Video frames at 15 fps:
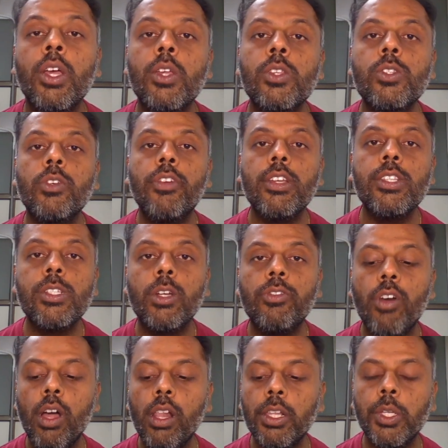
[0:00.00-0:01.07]
So first
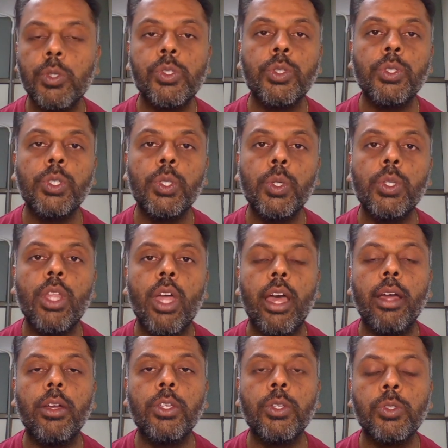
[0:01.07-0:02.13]
of all, you should know
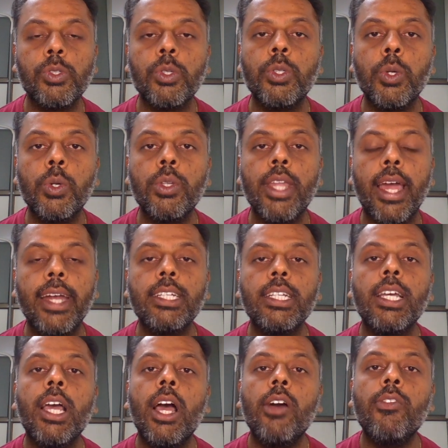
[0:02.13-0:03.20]
that
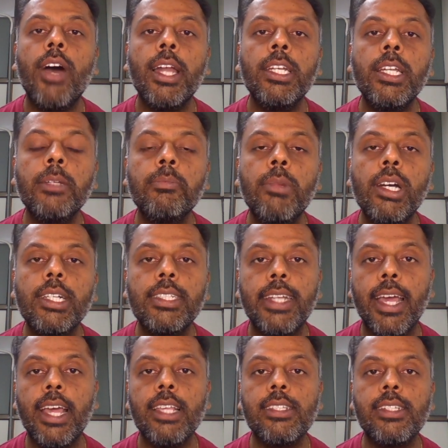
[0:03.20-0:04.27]
van den Bergh
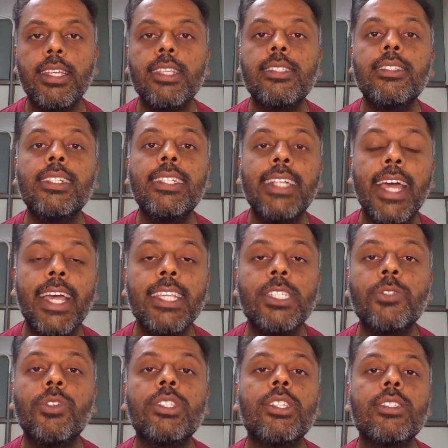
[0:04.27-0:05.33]
test is the
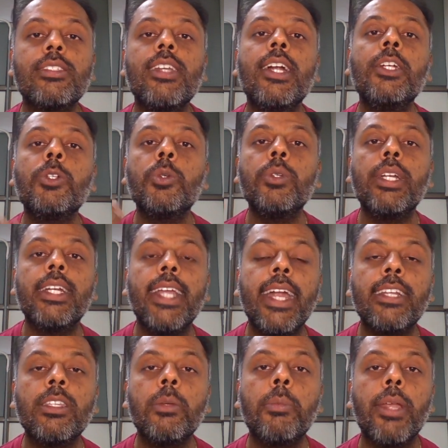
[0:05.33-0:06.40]
test which is done to
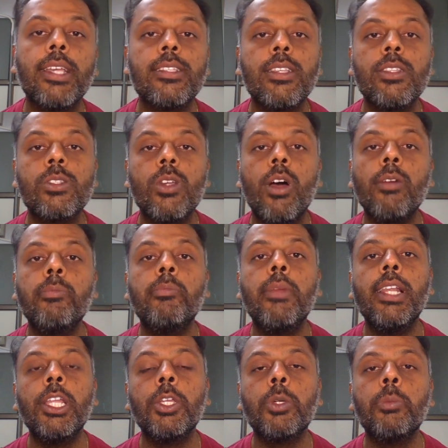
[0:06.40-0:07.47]
detect the presence of
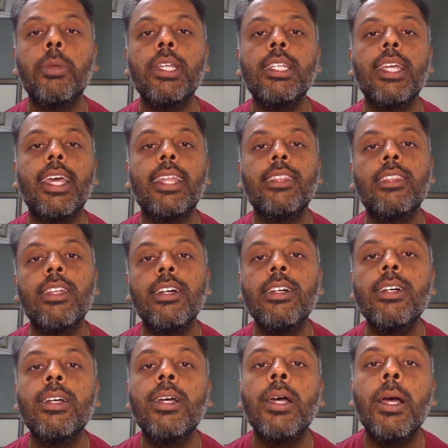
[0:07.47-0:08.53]
bilirubin in
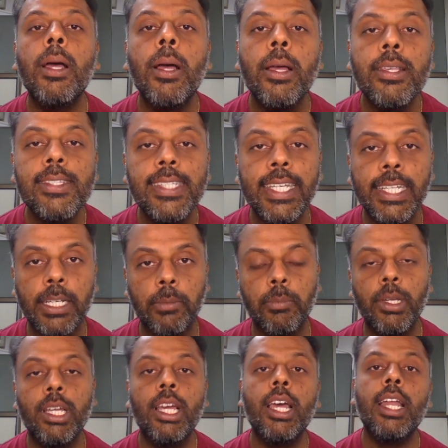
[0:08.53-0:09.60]
the
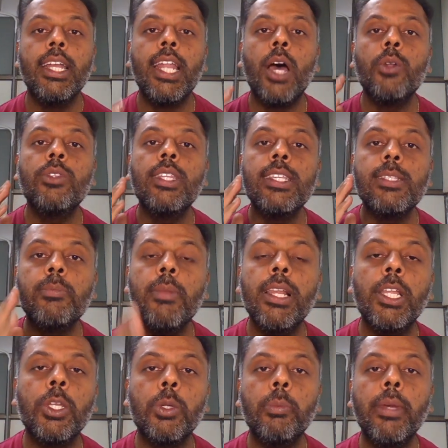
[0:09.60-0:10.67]
serum. Now this
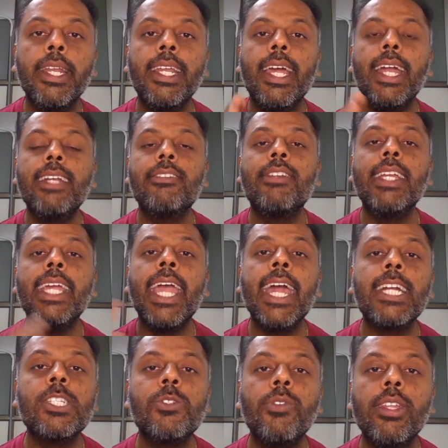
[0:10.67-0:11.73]
bilirubin, it
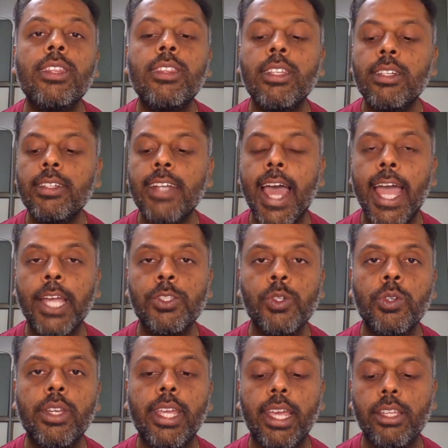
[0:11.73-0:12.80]
reacts with the
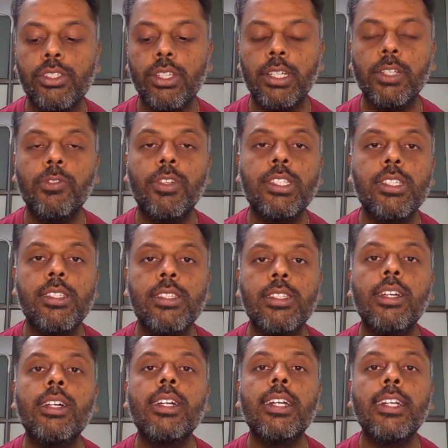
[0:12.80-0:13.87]
diazo reagent, which is
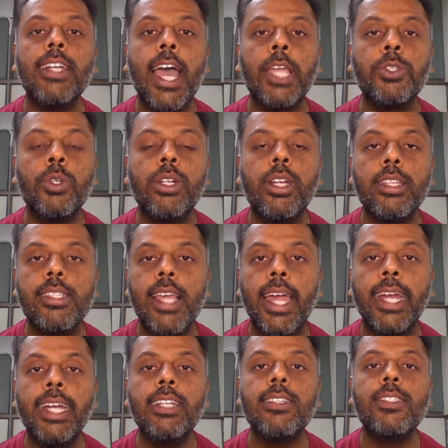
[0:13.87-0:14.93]
the
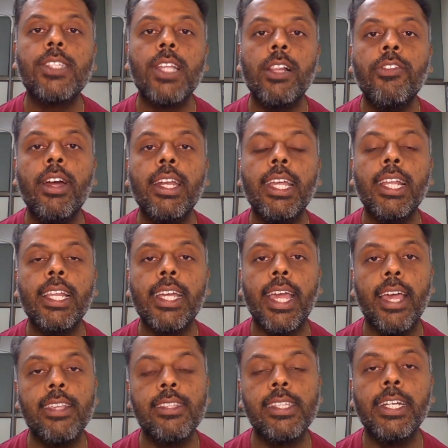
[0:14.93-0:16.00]
diazotized sulfanilic
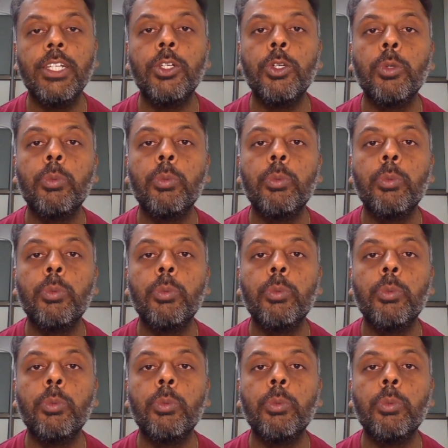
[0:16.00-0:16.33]
acid, to